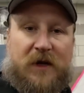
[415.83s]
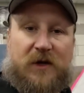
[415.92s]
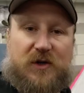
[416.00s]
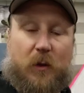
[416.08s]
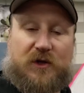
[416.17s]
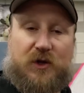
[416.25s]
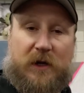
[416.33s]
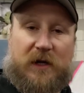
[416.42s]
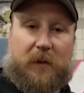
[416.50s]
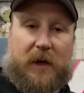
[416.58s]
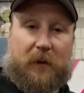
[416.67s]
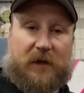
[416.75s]
So what you need to
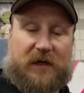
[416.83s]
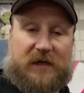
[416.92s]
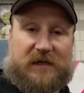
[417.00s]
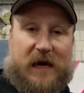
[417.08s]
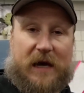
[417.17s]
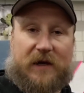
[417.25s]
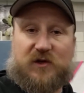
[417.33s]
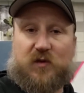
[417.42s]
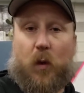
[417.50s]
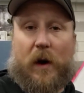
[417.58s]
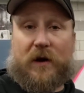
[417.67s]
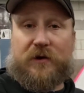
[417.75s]
be able to decide is
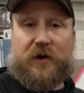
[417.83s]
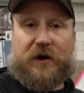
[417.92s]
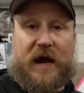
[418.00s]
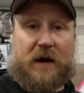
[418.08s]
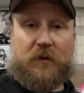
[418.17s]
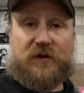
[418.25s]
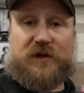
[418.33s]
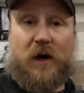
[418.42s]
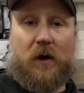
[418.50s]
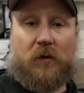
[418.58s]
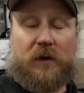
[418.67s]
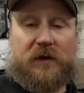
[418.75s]
where your cameras
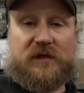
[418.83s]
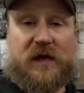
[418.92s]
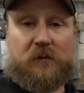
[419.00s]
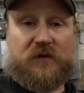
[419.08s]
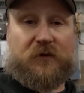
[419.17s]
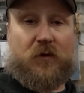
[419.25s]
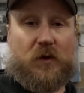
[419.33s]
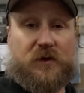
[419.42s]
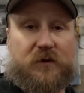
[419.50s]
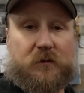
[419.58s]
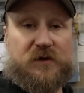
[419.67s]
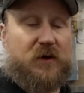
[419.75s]
go, and this comes of course
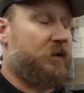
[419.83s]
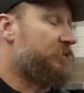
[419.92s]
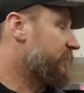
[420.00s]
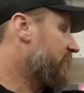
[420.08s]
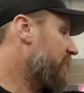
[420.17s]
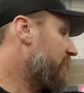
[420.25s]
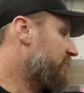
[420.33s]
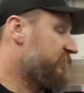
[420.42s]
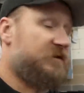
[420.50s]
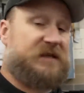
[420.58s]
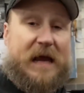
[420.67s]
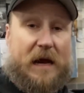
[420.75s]
from sort of
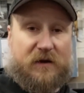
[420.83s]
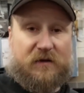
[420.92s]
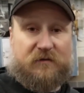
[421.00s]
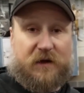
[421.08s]
scouting the